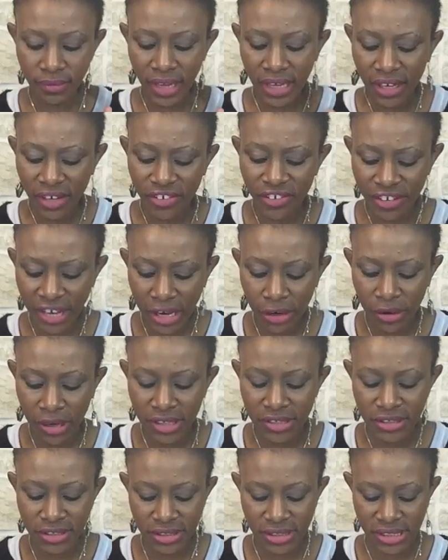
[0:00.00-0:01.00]
in
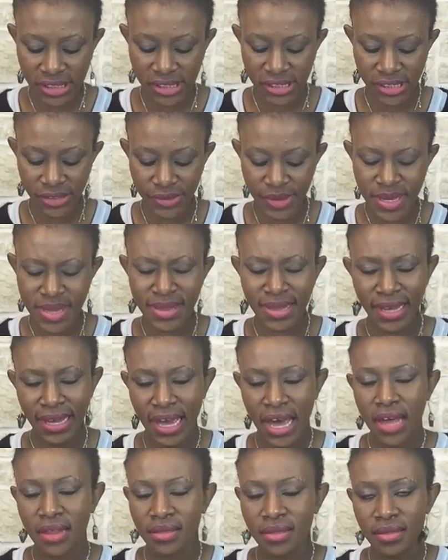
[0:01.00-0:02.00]
Shadowhunters, the series, the
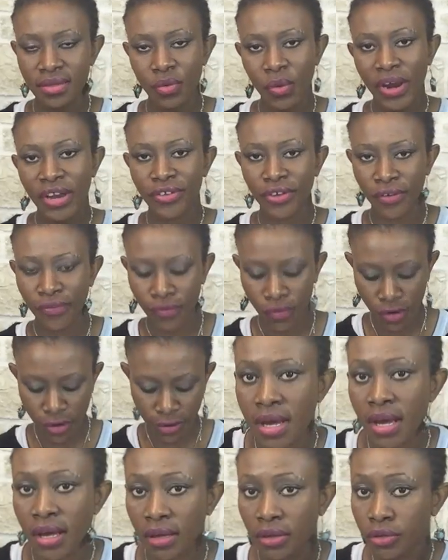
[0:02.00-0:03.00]
cast is quite diverse.
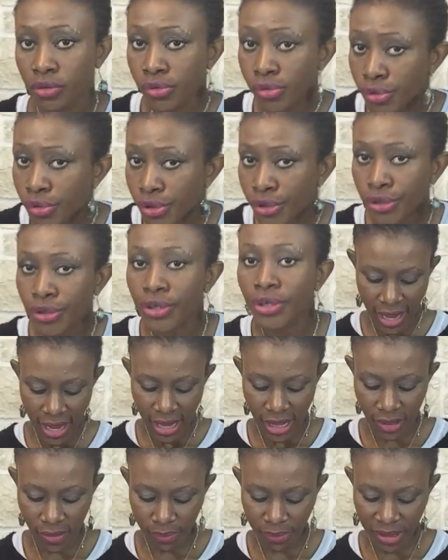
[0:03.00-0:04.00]
Luke,
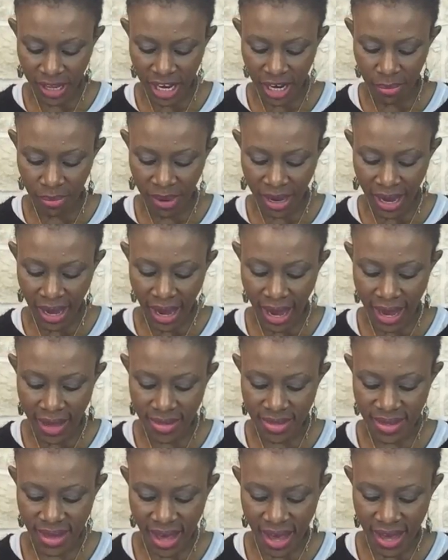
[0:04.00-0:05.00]
he's played by
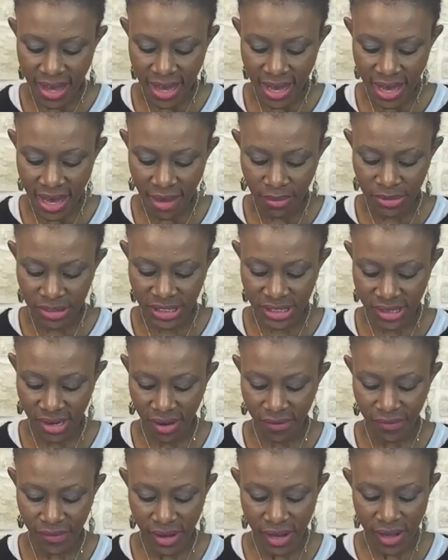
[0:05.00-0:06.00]
Isaiah
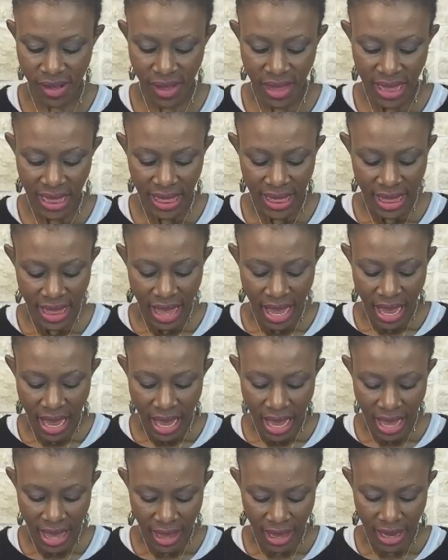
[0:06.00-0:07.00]
Mustafa,
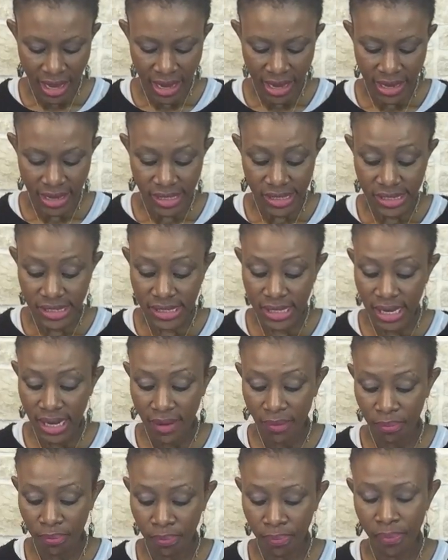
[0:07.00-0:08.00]
and
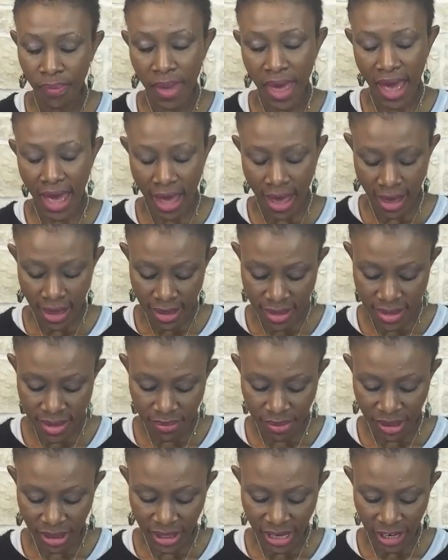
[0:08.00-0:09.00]

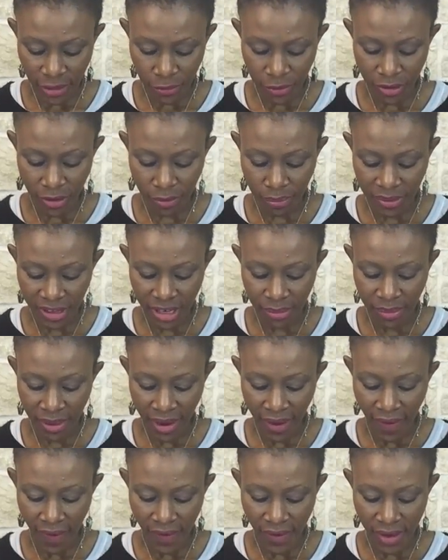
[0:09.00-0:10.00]
Isabel Lightwood is played
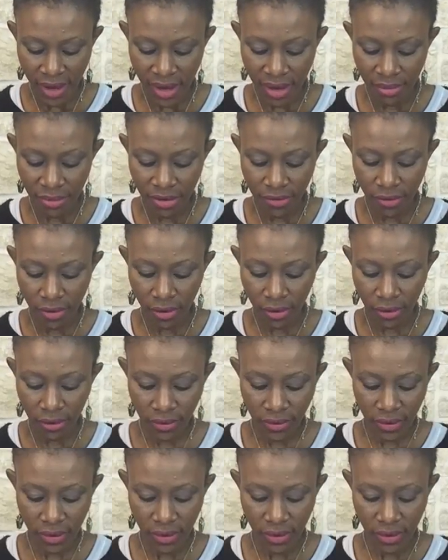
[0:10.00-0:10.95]
by Emerald